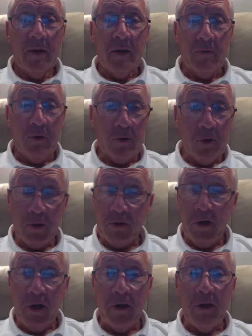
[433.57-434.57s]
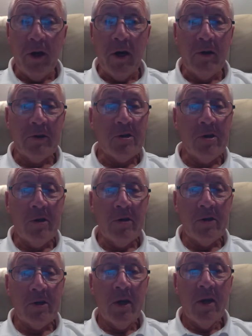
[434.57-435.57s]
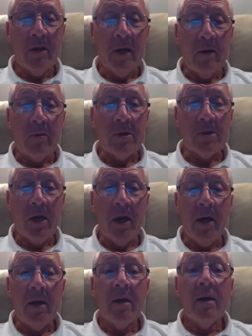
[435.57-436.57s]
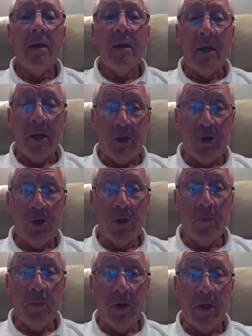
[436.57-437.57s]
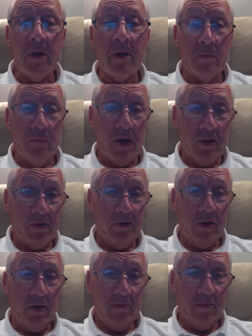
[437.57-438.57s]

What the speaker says: If you talk to a lot of the old students, they would say it should be compulsory.